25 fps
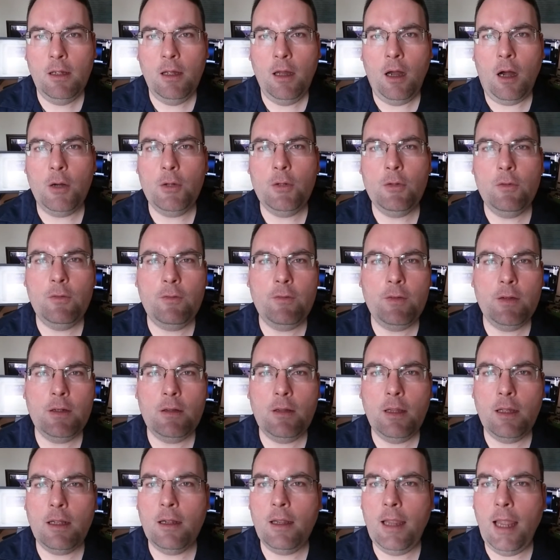Are you
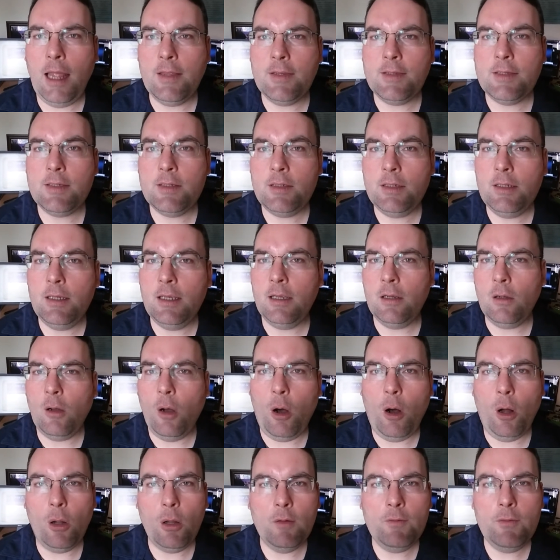feeling and seeing
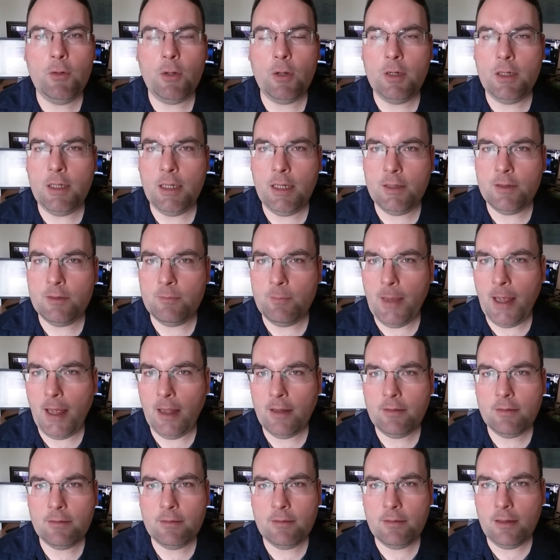all of your needs
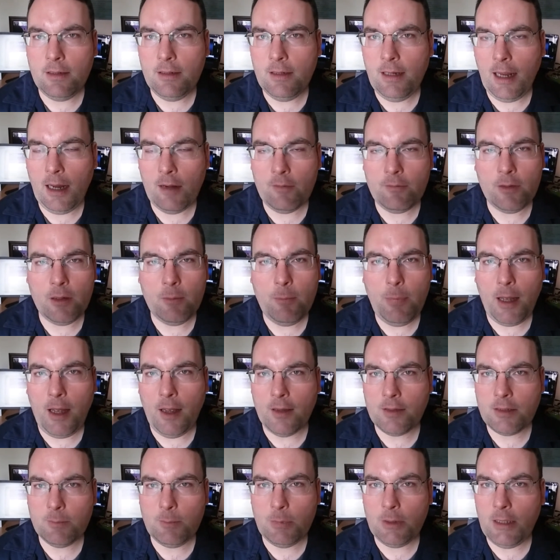met in every
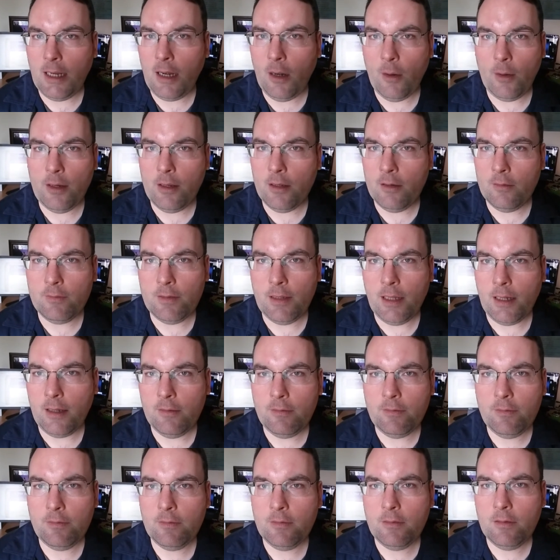possible area of
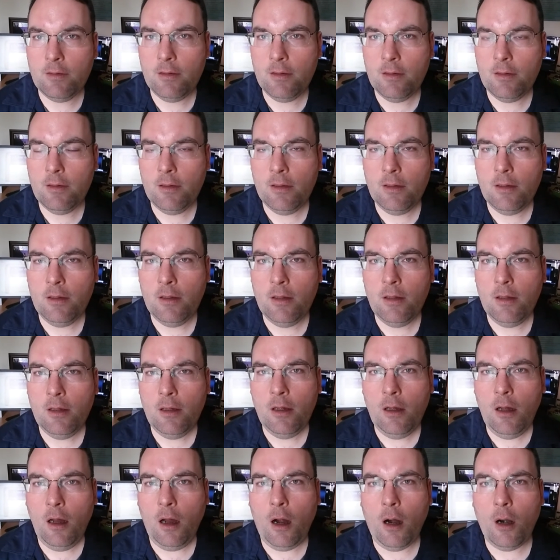life?
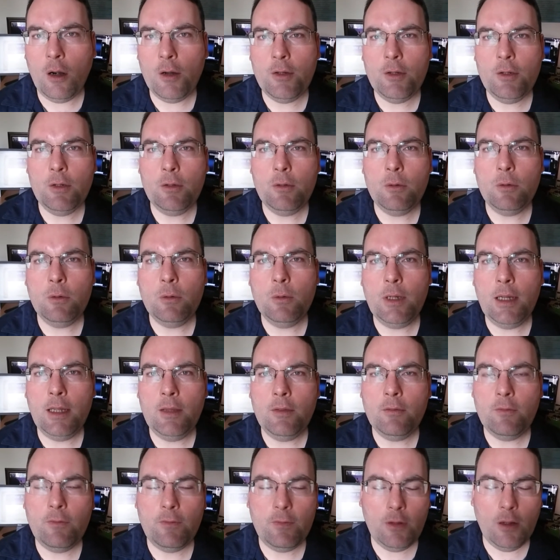Are you
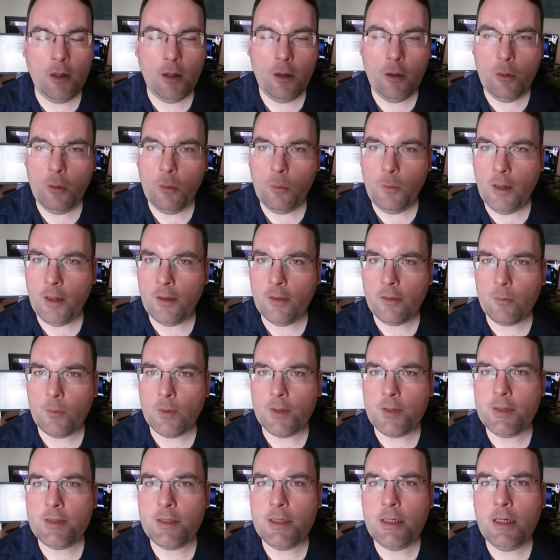in flow with
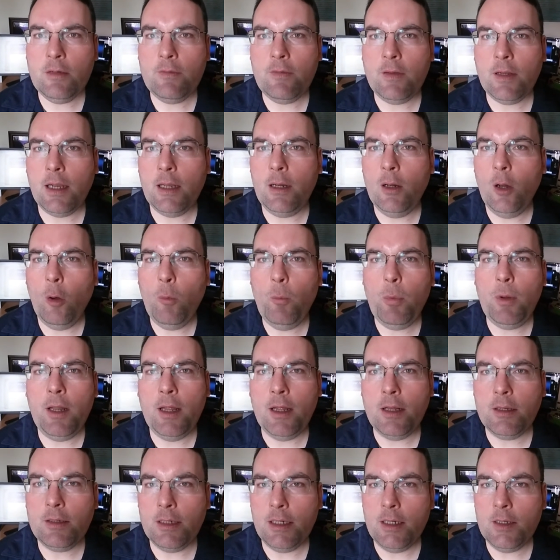receiving and
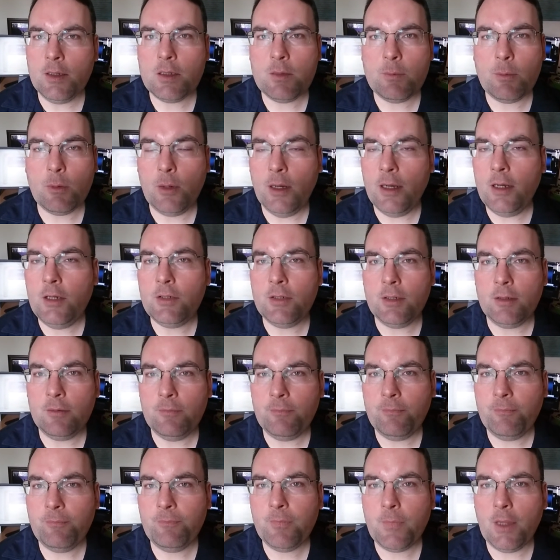opening to inspiration
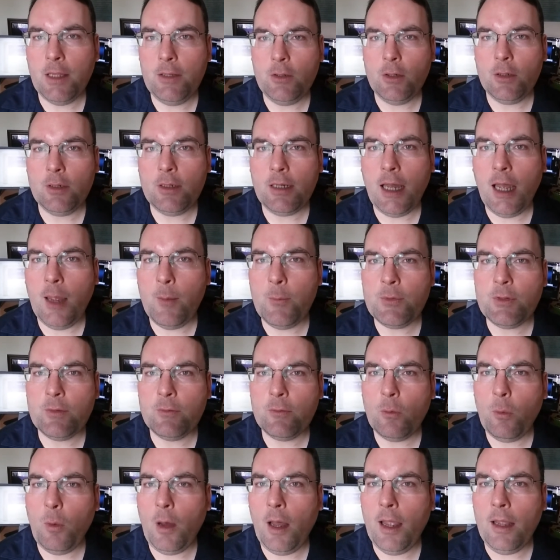in your times of
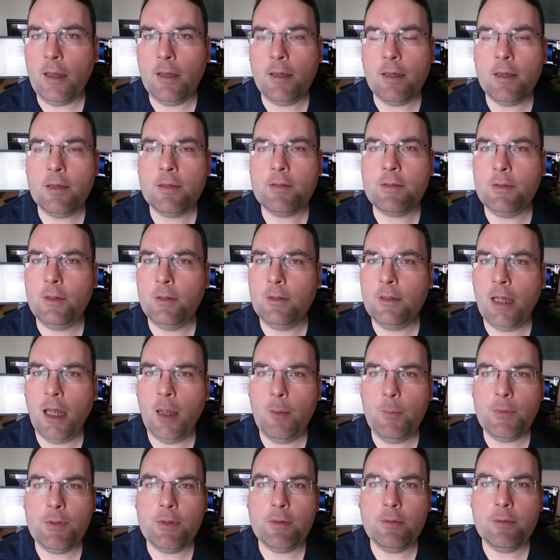quietness, in your
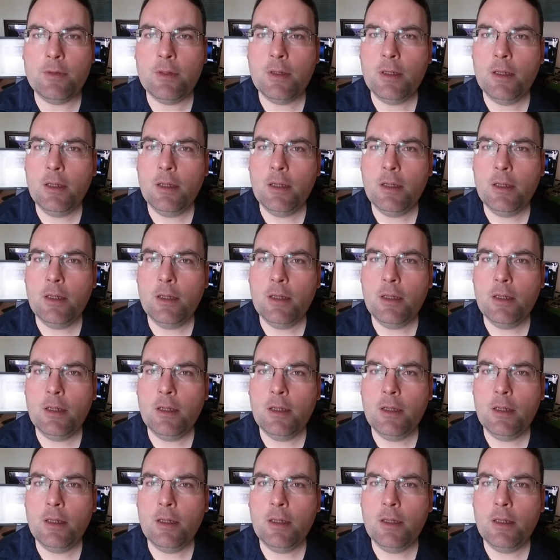times of